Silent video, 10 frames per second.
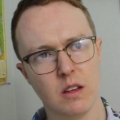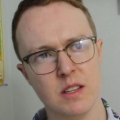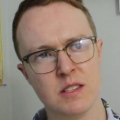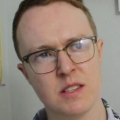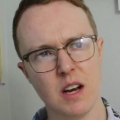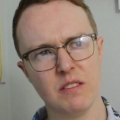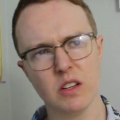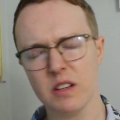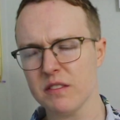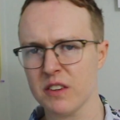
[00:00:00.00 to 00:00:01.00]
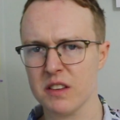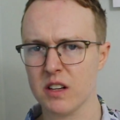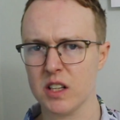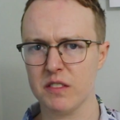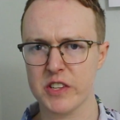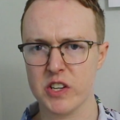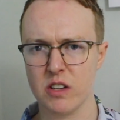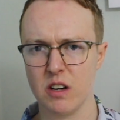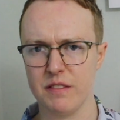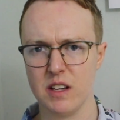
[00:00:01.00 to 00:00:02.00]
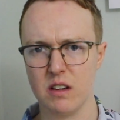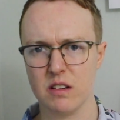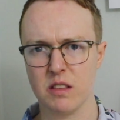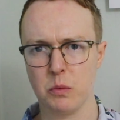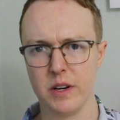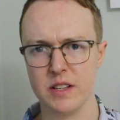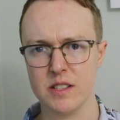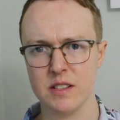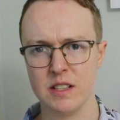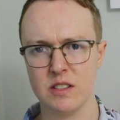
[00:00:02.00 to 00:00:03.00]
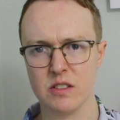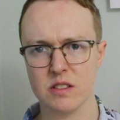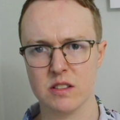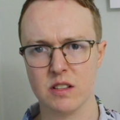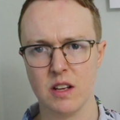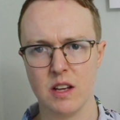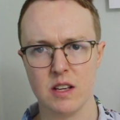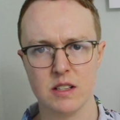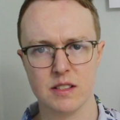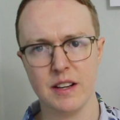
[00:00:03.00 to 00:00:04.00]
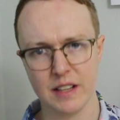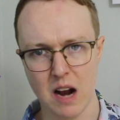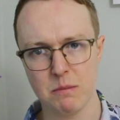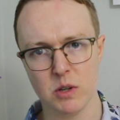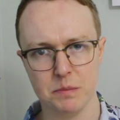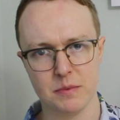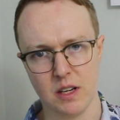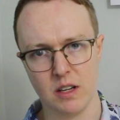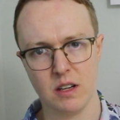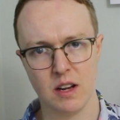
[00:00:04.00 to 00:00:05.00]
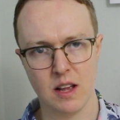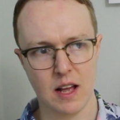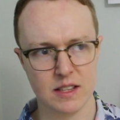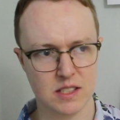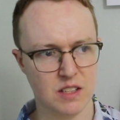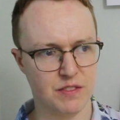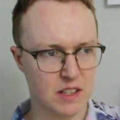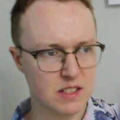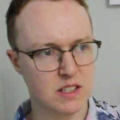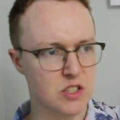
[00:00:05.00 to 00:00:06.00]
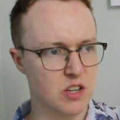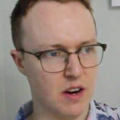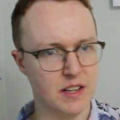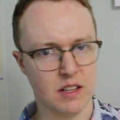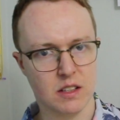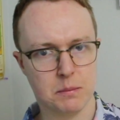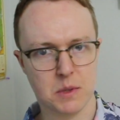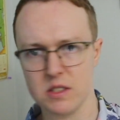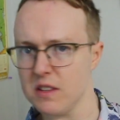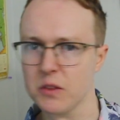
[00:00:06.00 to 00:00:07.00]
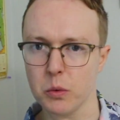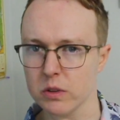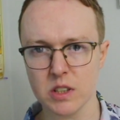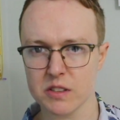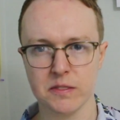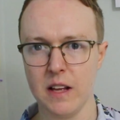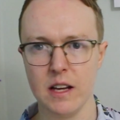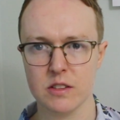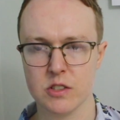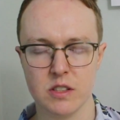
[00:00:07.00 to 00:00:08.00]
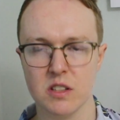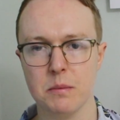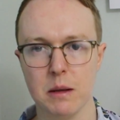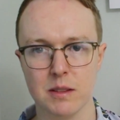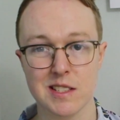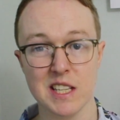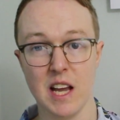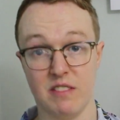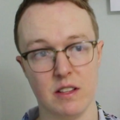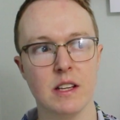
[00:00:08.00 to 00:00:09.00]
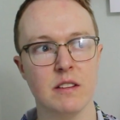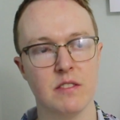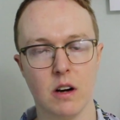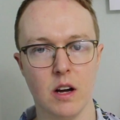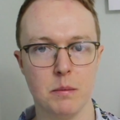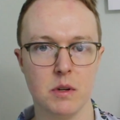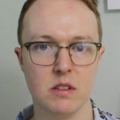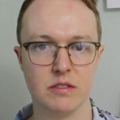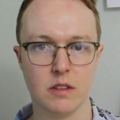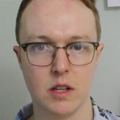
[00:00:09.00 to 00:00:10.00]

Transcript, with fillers: Instead of looking for the curvature of the Earth, why doesn't he just send a camera up there and see if he can see China? Because if the world is flat, shouldn't you be able to see everything if you're high up enough?